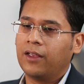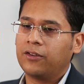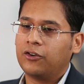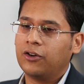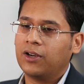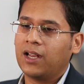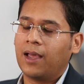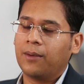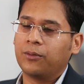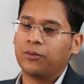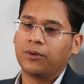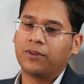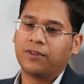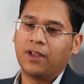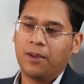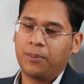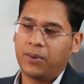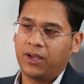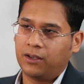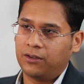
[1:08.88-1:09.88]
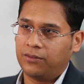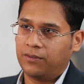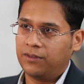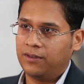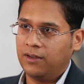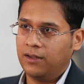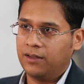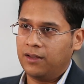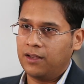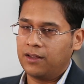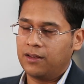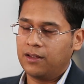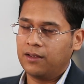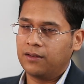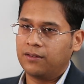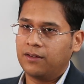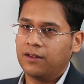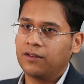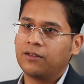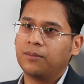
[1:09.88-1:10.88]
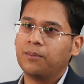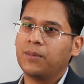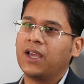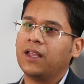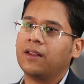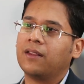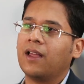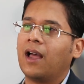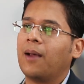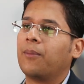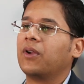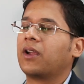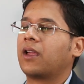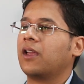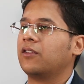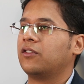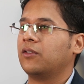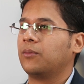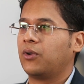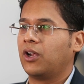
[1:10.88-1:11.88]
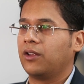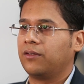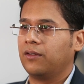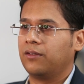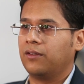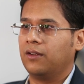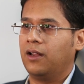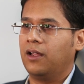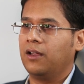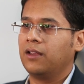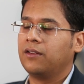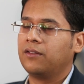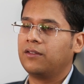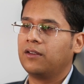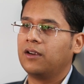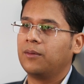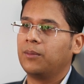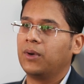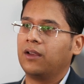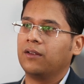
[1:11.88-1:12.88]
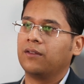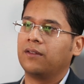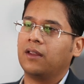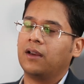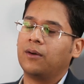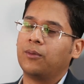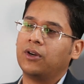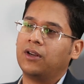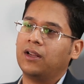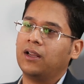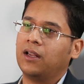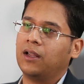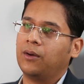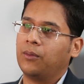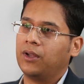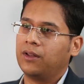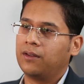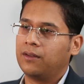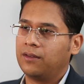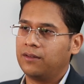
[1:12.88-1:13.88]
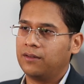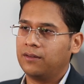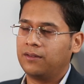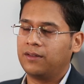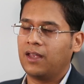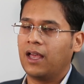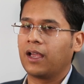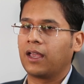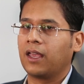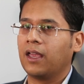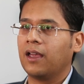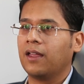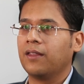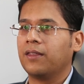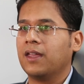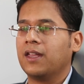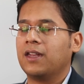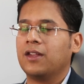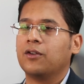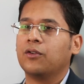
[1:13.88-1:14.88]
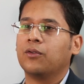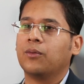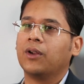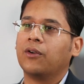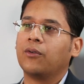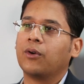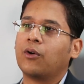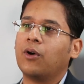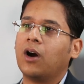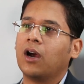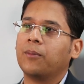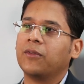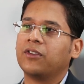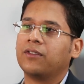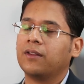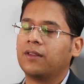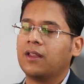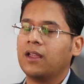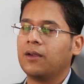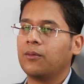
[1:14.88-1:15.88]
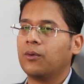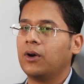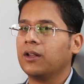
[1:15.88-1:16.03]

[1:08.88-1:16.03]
Astro Labs was helping us facilitate this. This made the application process a lot easier because they were dealing with SAGIA, they knew what requirements that they